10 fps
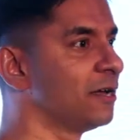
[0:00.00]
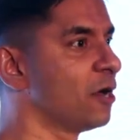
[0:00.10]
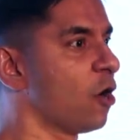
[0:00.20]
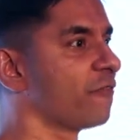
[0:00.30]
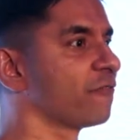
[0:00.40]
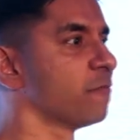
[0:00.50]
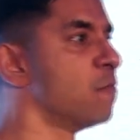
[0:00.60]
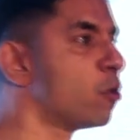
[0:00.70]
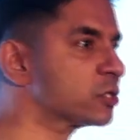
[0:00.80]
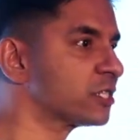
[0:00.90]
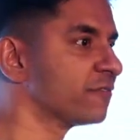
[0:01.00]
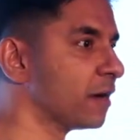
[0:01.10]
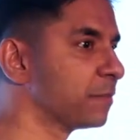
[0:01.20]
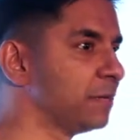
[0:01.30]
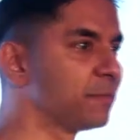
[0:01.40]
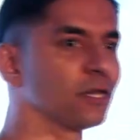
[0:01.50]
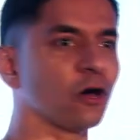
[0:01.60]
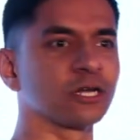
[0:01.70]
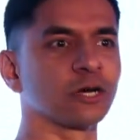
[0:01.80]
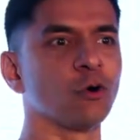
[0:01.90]
of most of our people
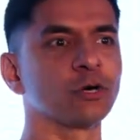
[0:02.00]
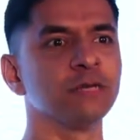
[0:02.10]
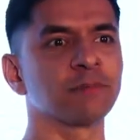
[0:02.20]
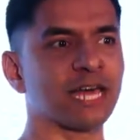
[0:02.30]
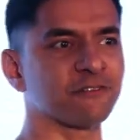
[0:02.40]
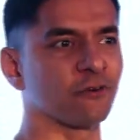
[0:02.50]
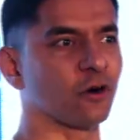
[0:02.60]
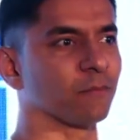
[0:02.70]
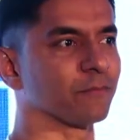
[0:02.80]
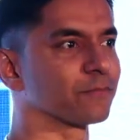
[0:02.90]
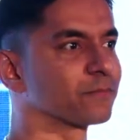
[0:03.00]
on the GOQii platform.